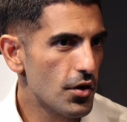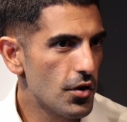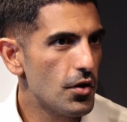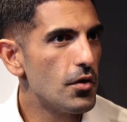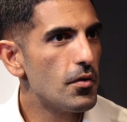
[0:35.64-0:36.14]

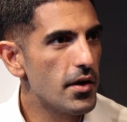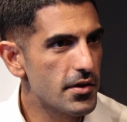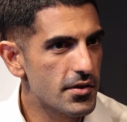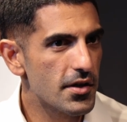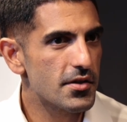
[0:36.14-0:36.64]
So
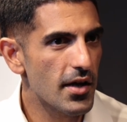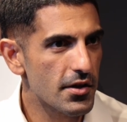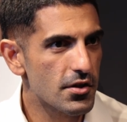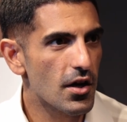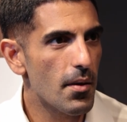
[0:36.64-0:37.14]
it's
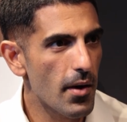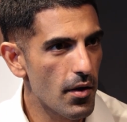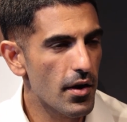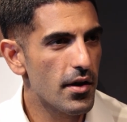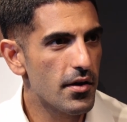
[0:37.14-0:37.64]
nice to come
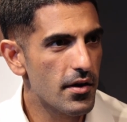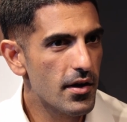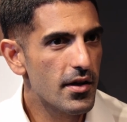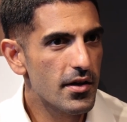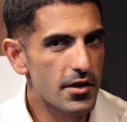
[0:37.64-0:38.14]
out and
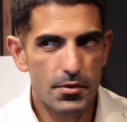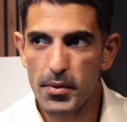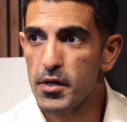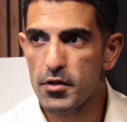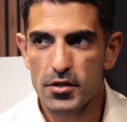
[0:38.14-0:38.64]

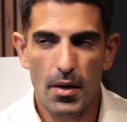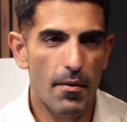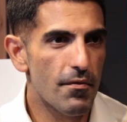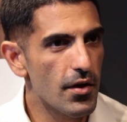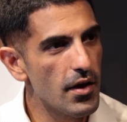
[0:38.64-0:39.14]
speak to some
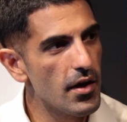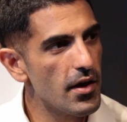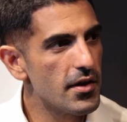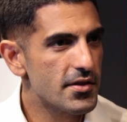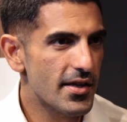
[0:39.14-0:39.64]
of
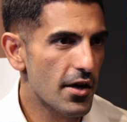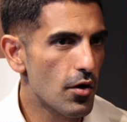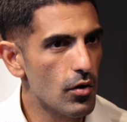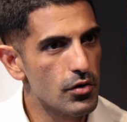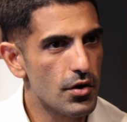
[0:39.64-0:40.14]
the
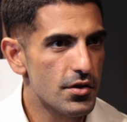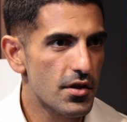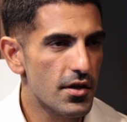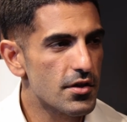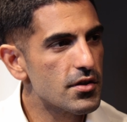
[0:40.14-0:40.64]
stakeholders
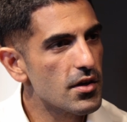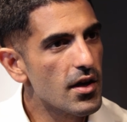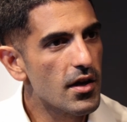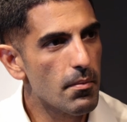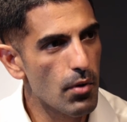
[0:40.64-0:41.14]
in this
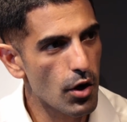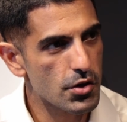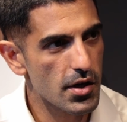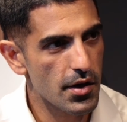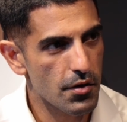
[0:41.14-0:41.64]

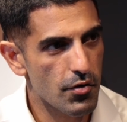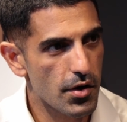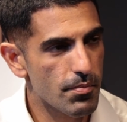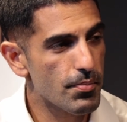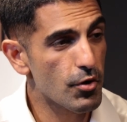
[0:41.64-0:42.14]
blockchain and
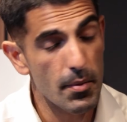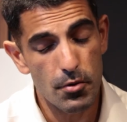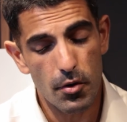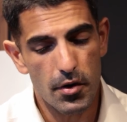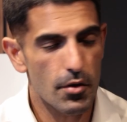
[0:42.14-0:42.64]
crypto